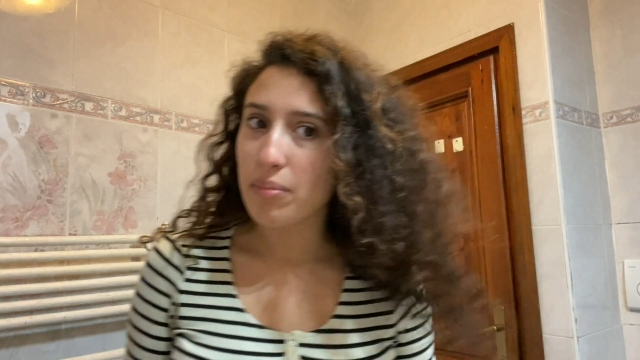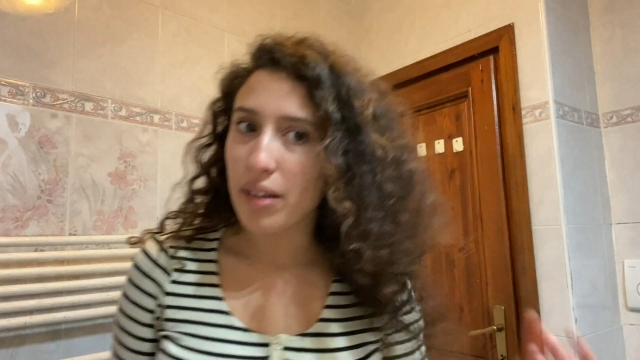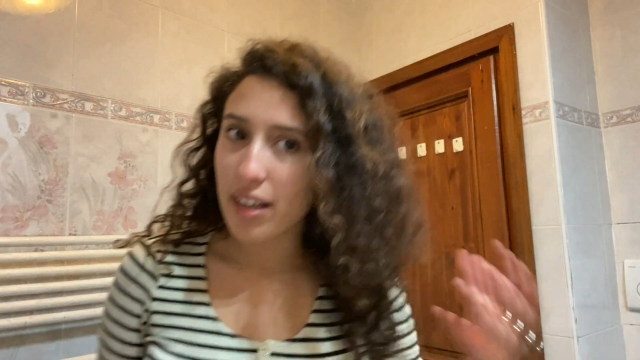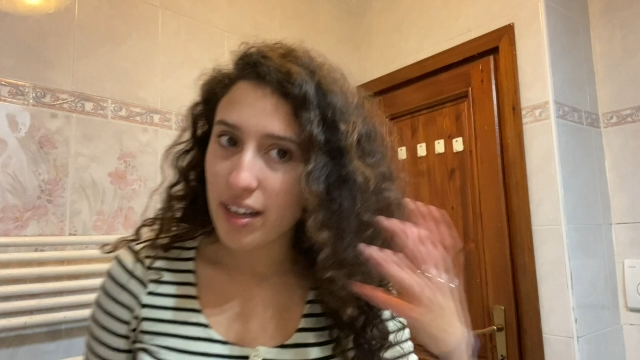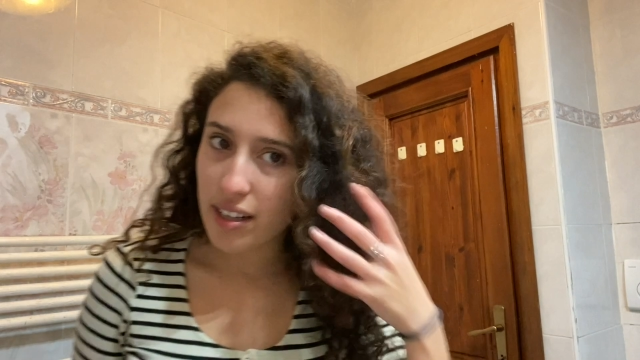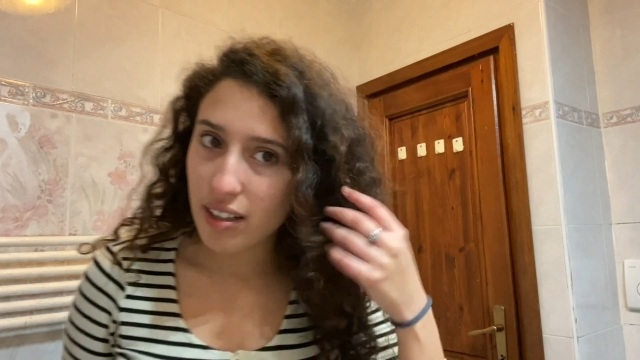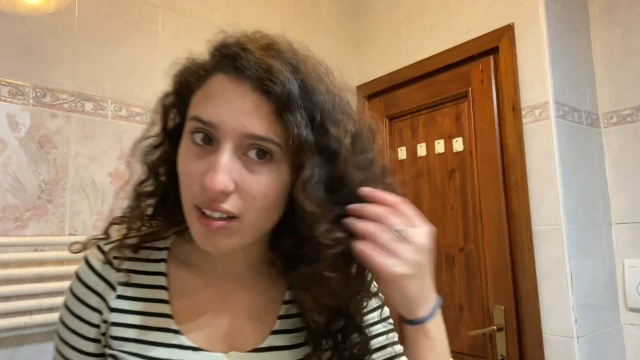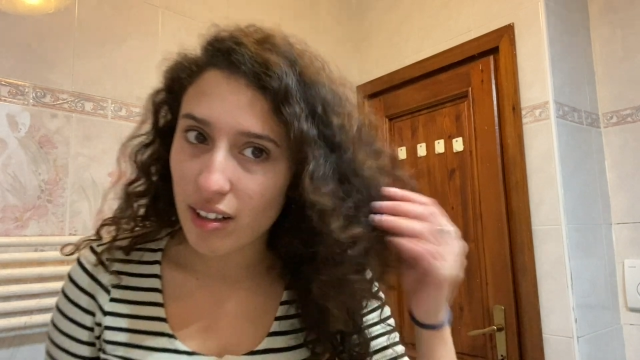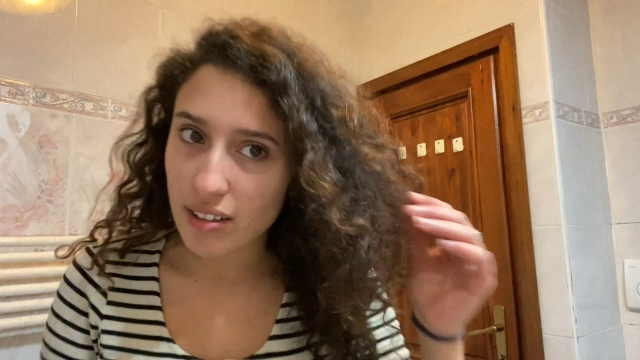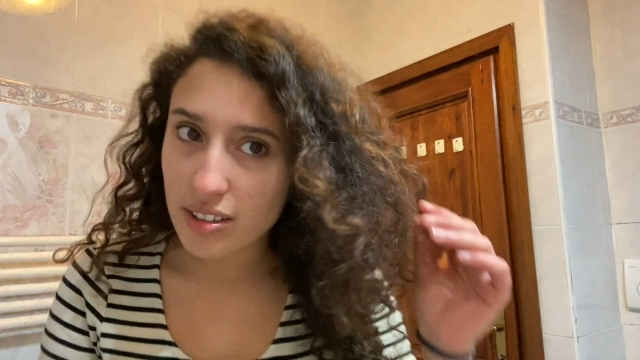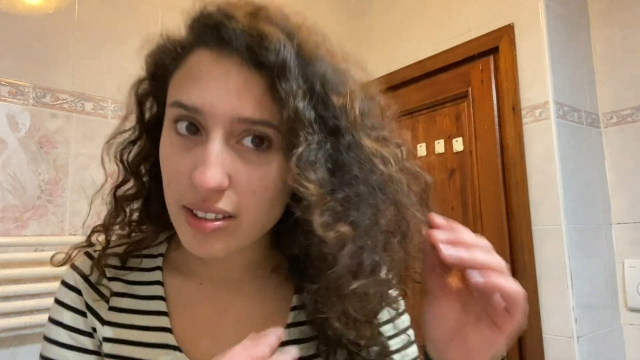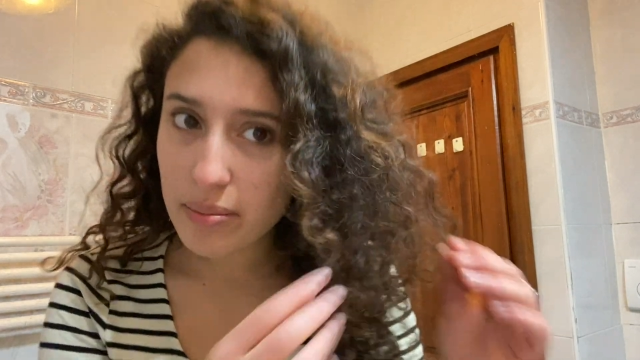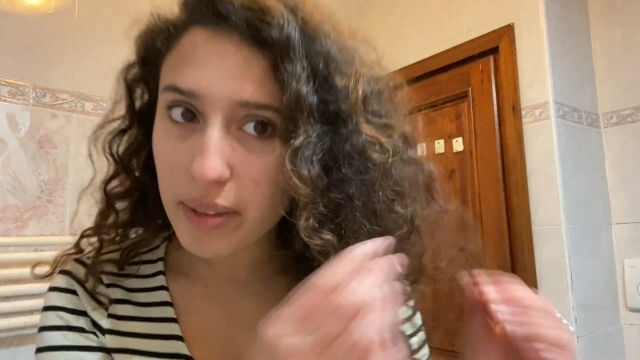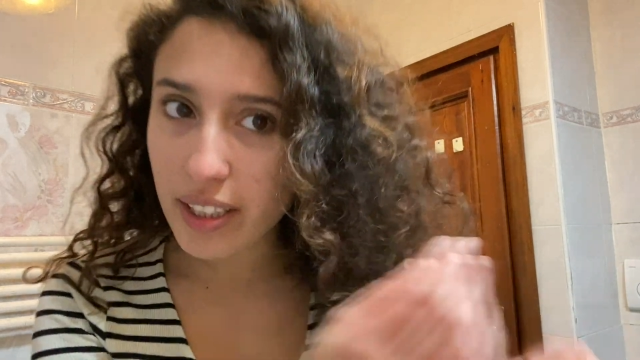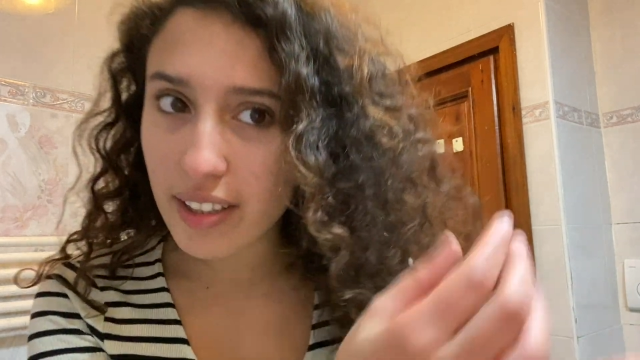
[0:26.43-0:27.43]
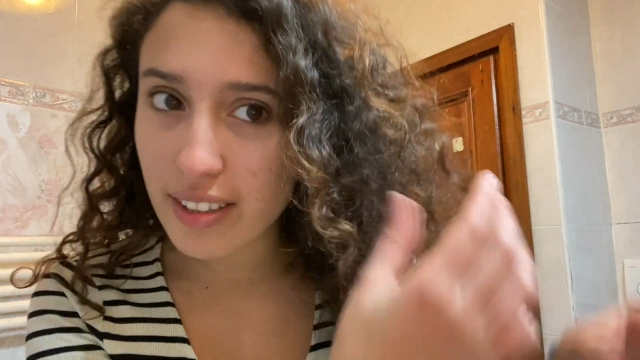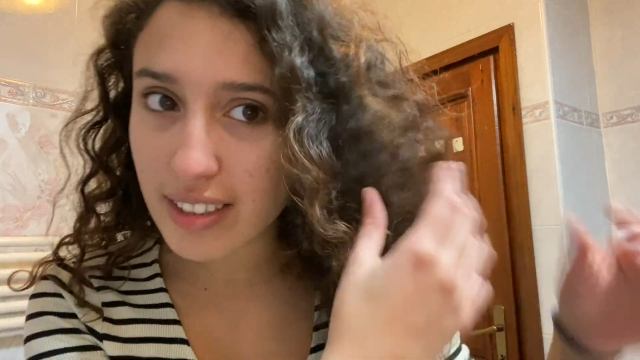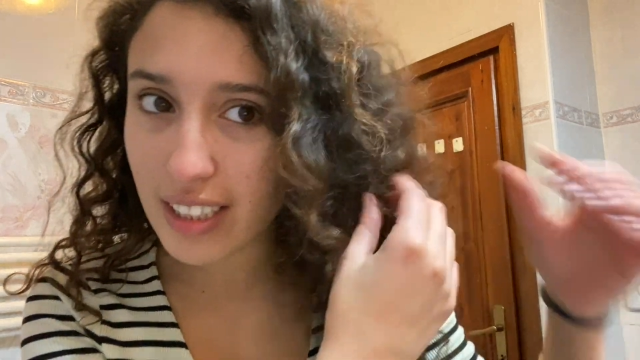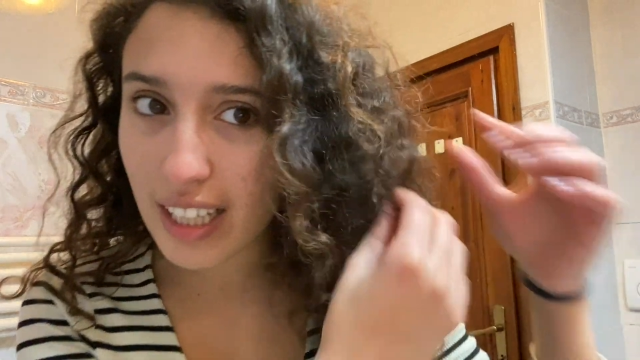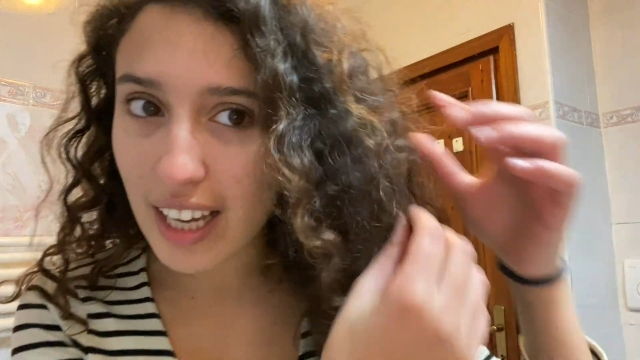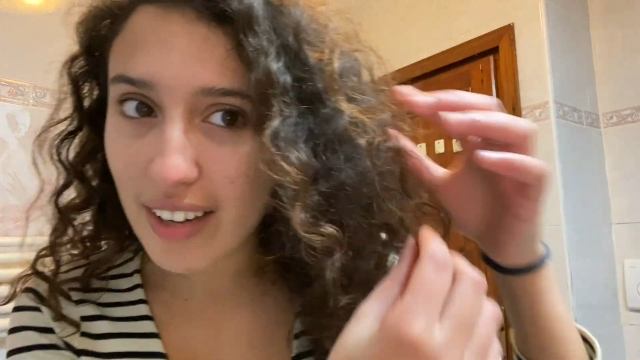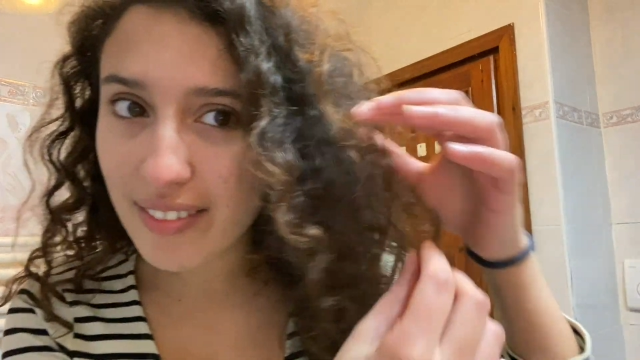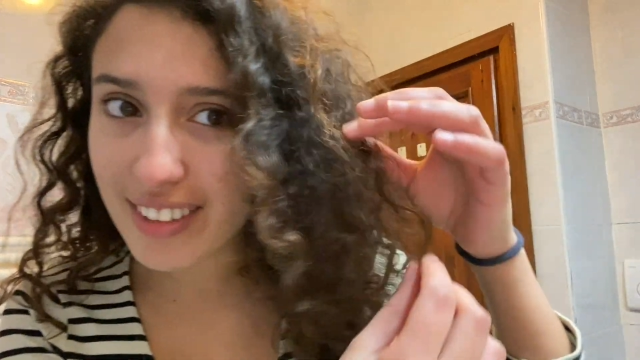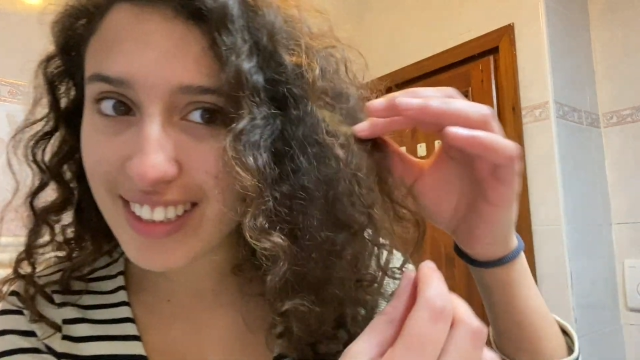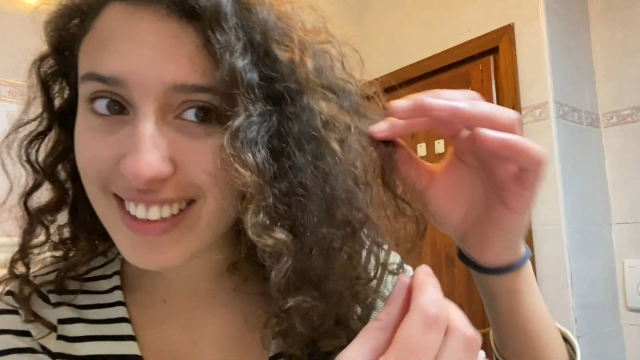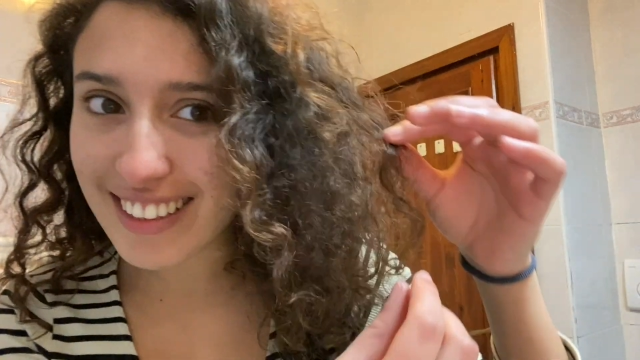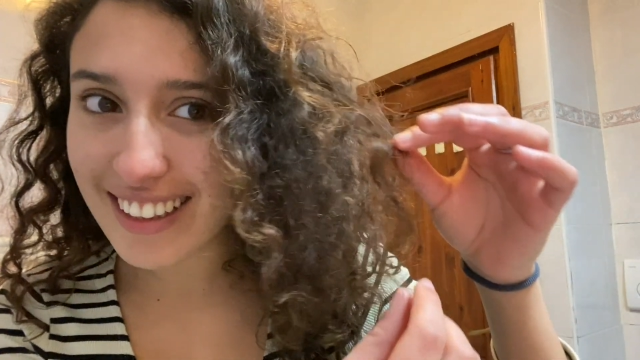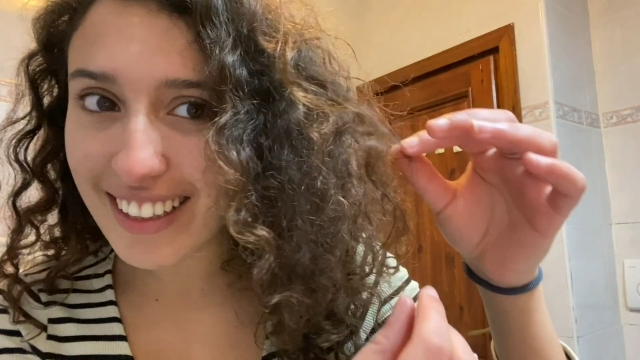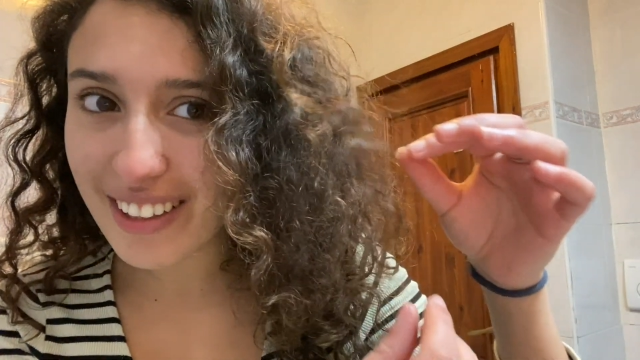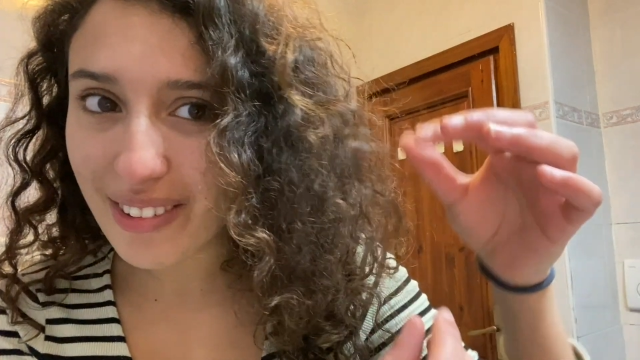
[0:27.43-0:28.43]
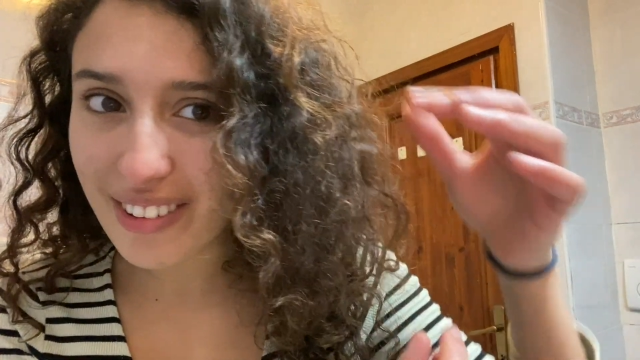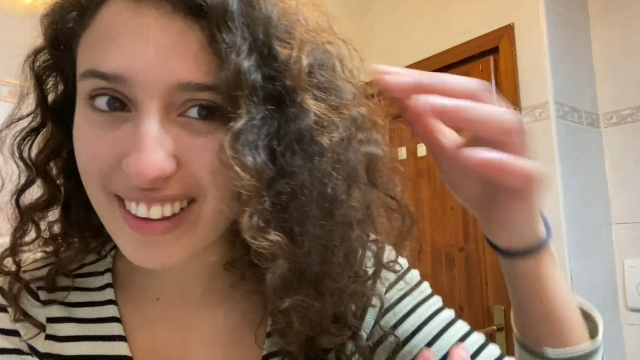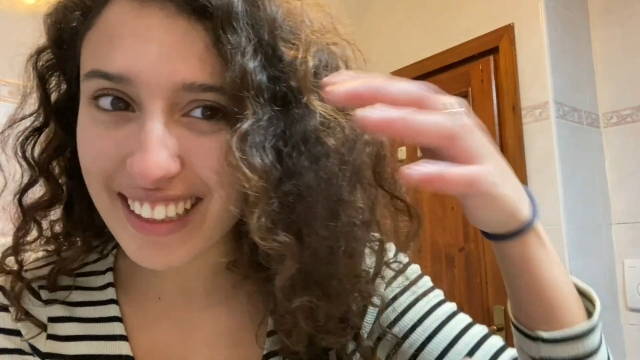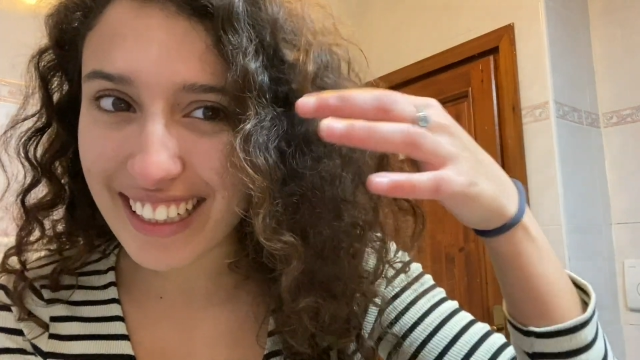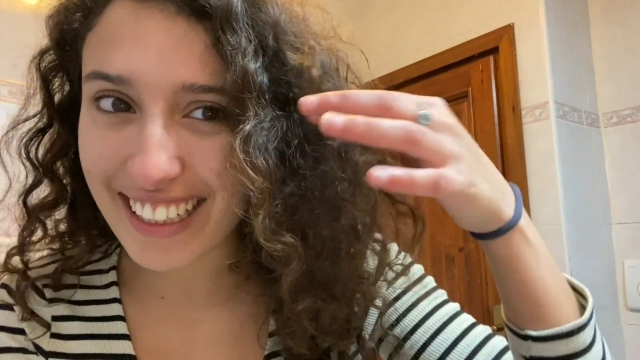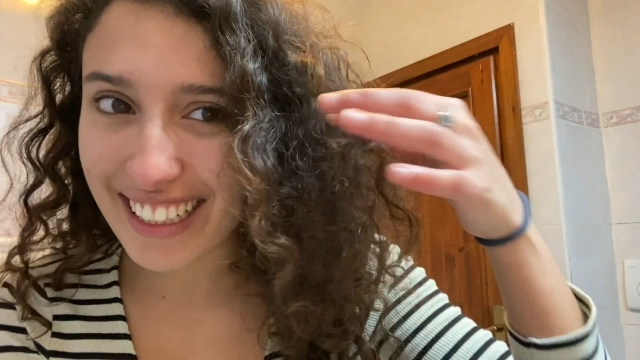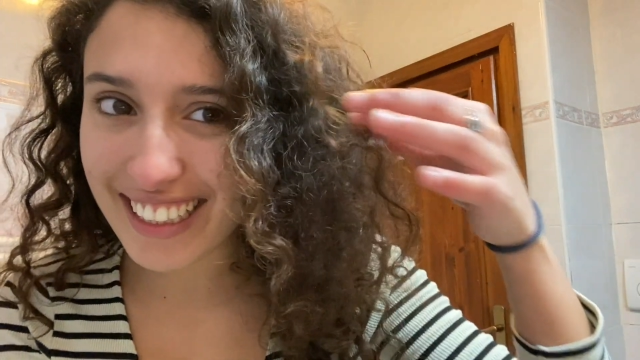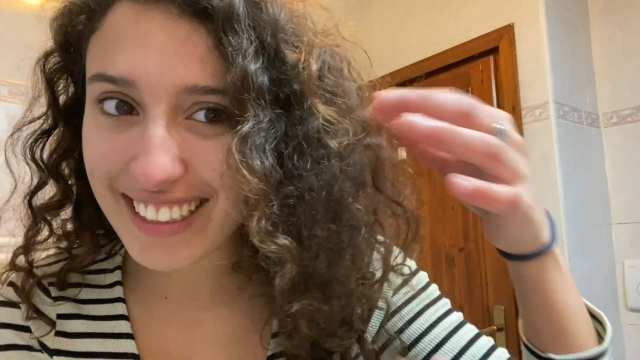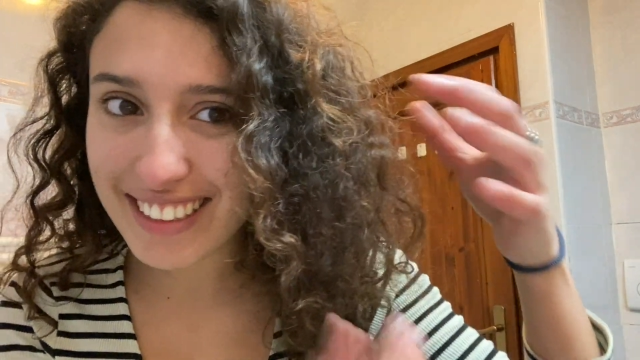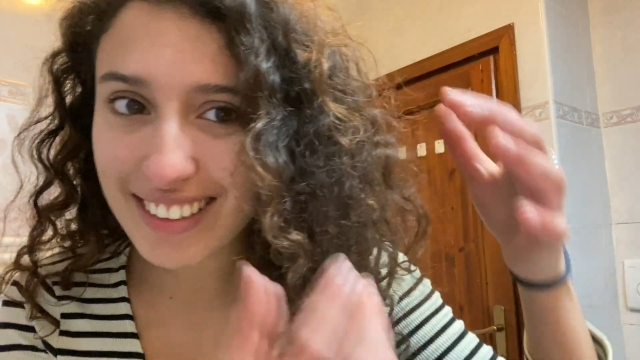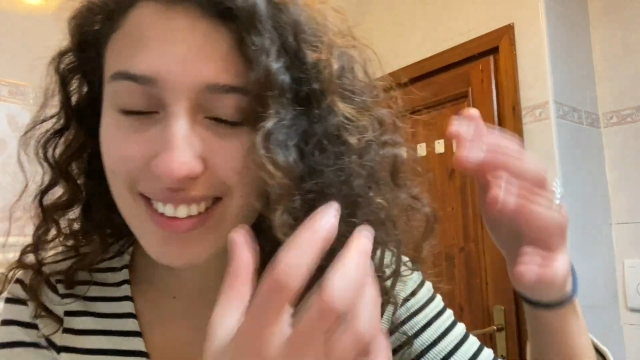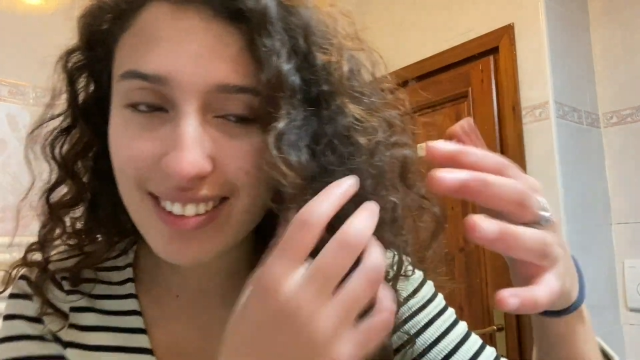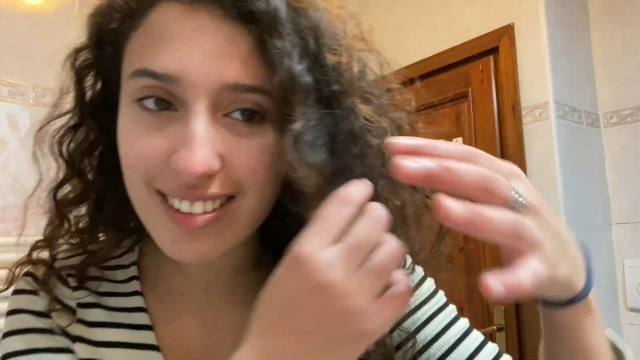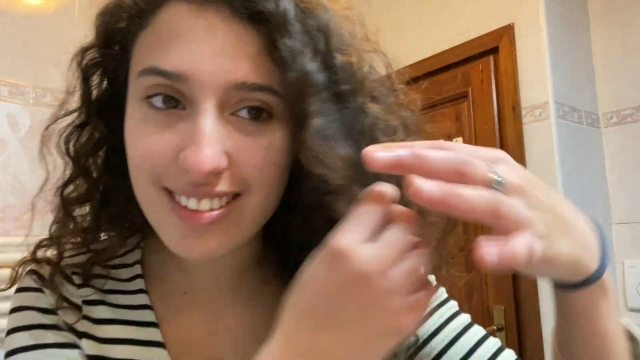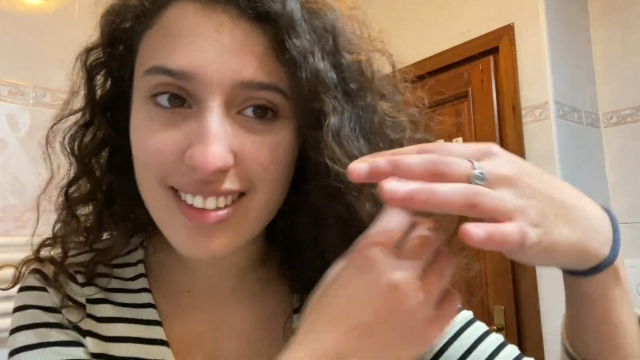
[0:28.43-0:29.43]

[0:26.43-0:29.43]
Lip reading: my hair color because I have these little thingies.